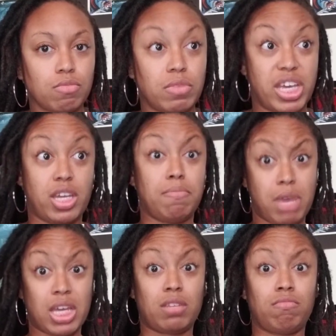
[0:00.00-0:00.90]
And
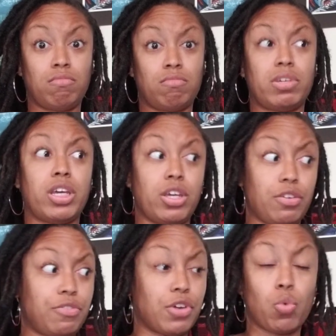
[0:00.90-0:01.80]
men,
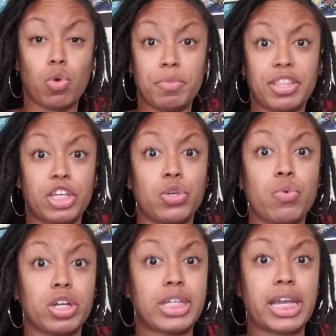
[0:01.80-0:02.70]
if a woman that you
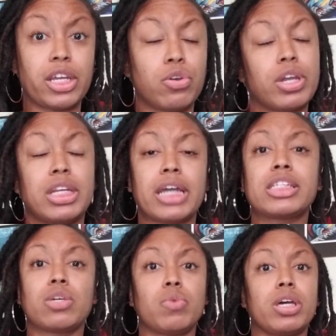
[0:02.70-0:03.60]
are dating or
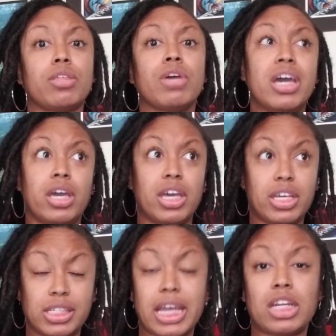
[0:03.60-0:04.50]
connecting with
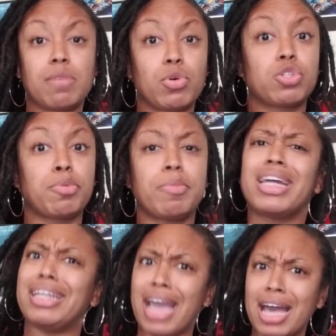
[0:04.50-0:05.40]
is dating multiple
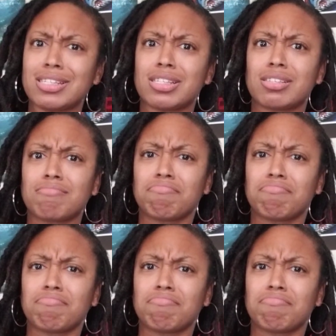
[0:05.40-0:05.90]
men, yes,